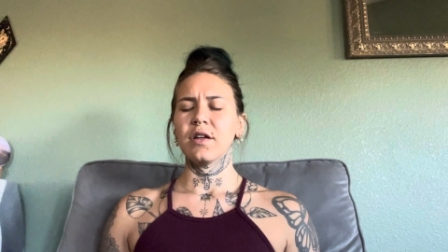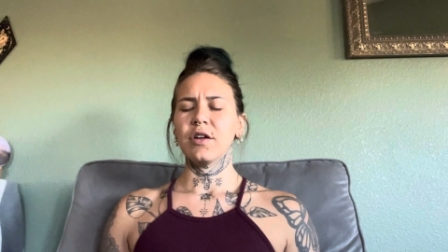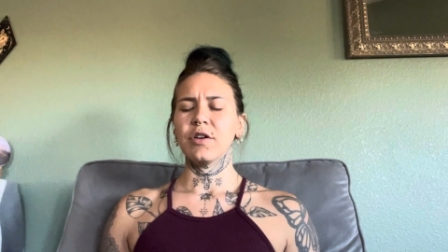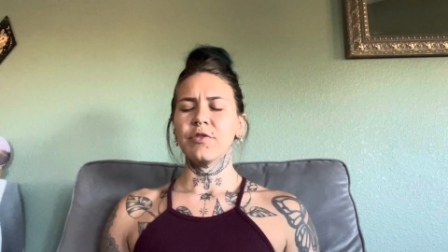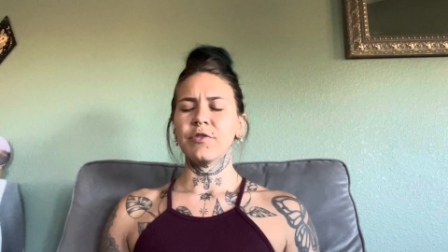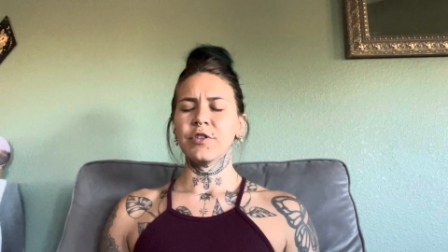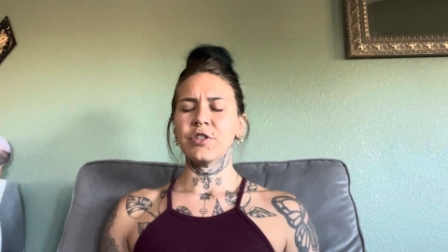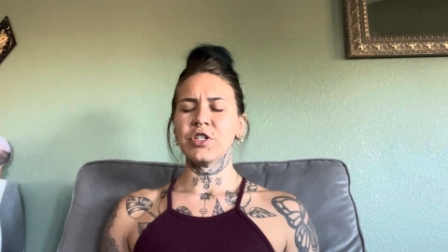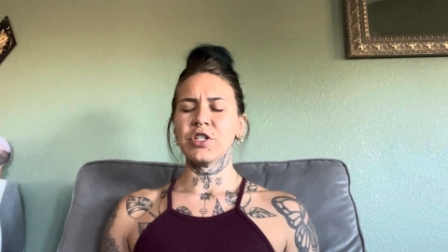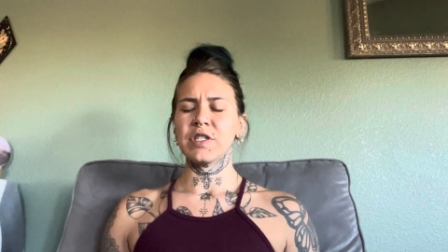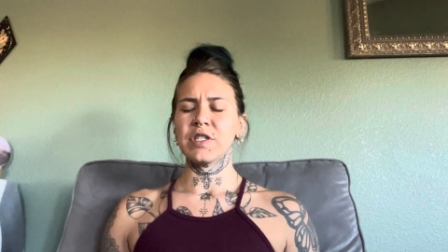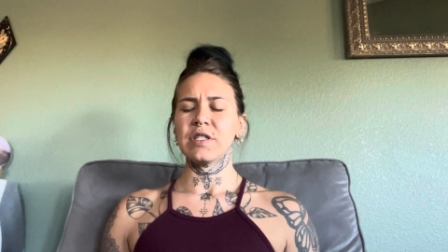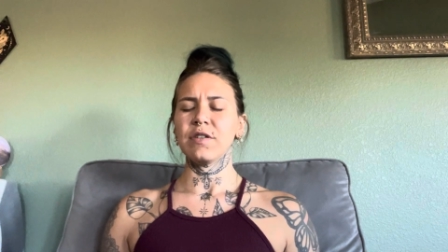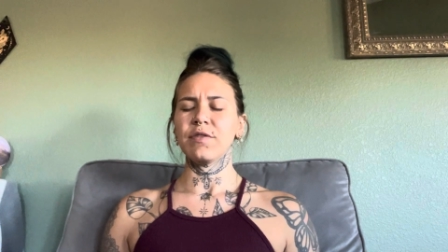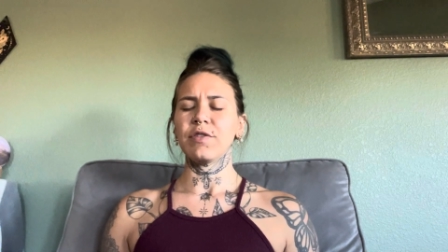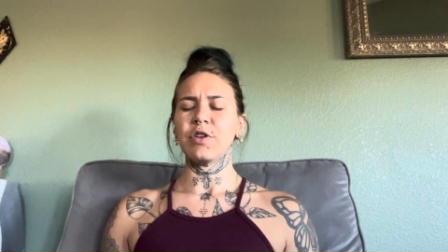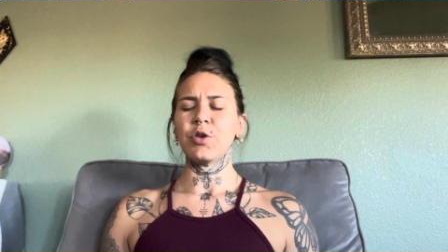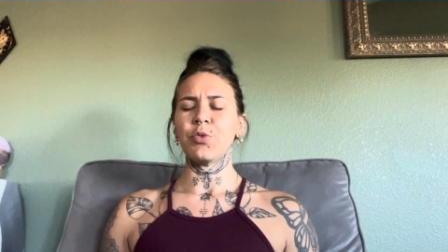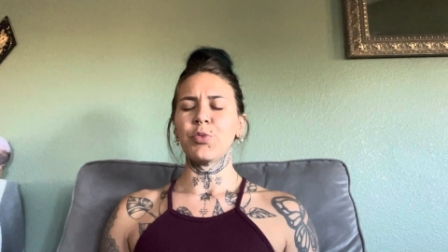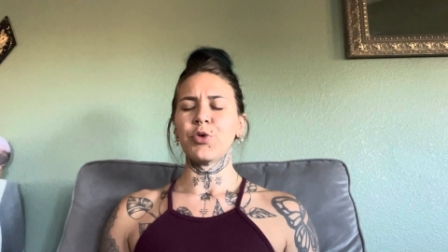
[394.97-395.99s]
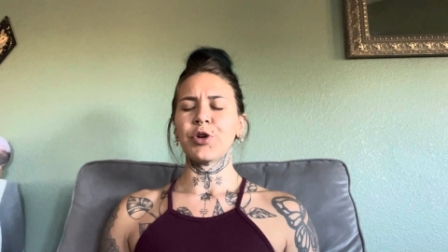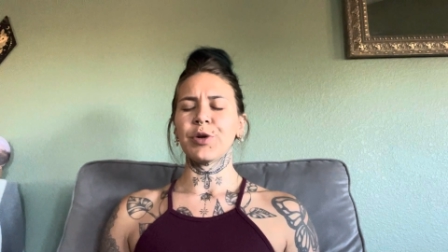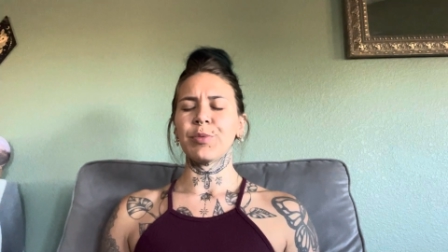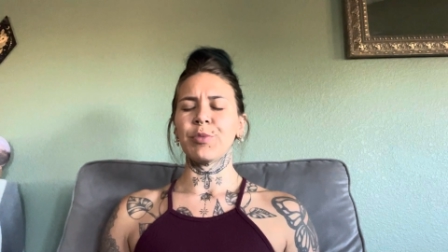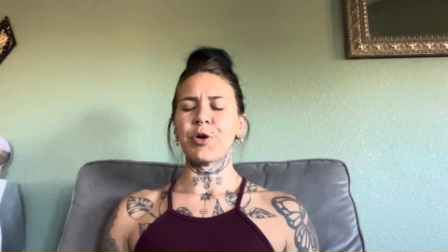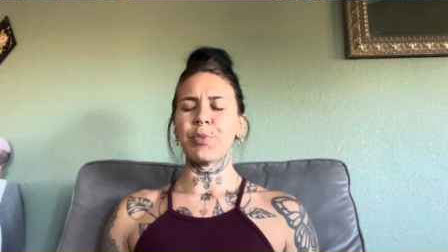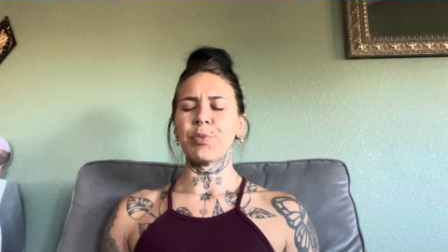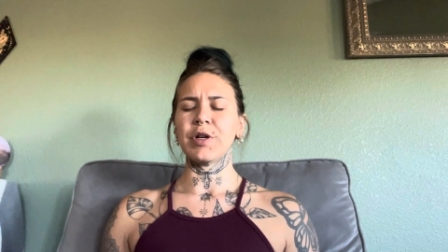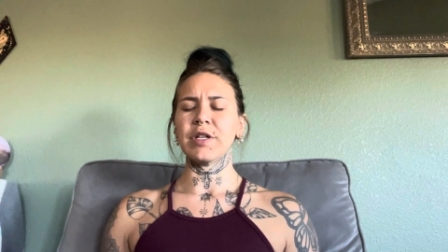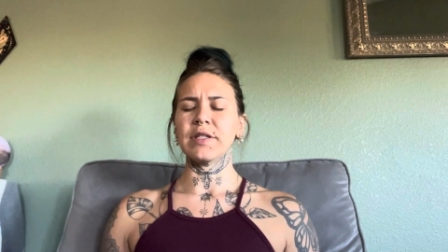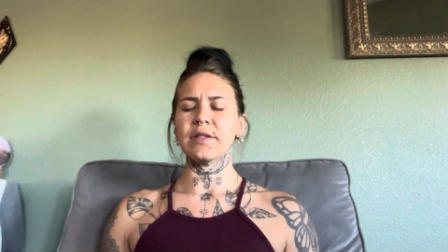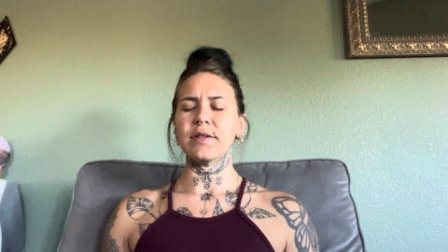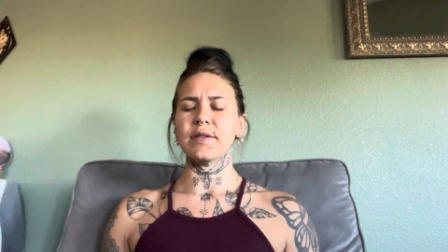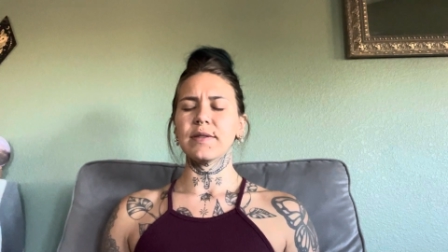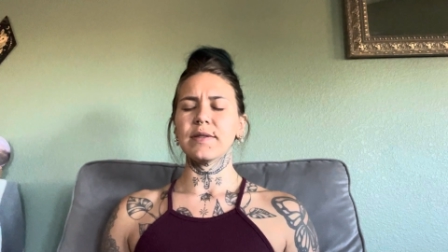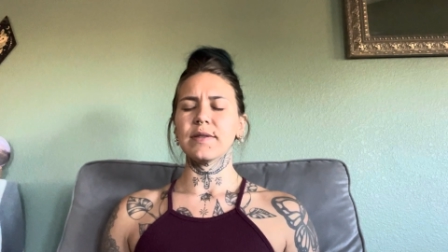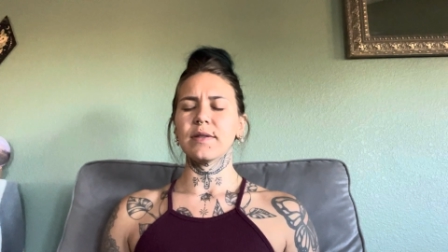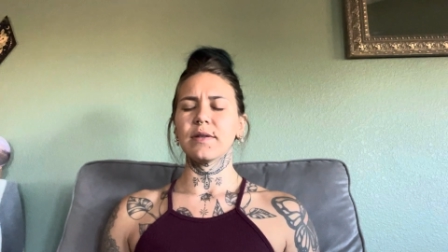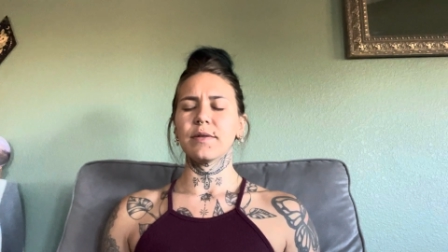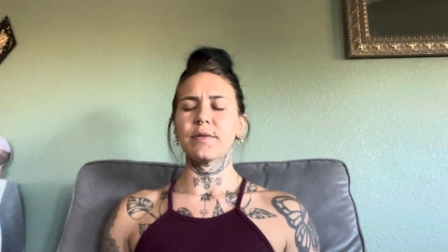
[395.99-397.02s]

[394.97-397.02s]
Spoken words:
for just a few more moments.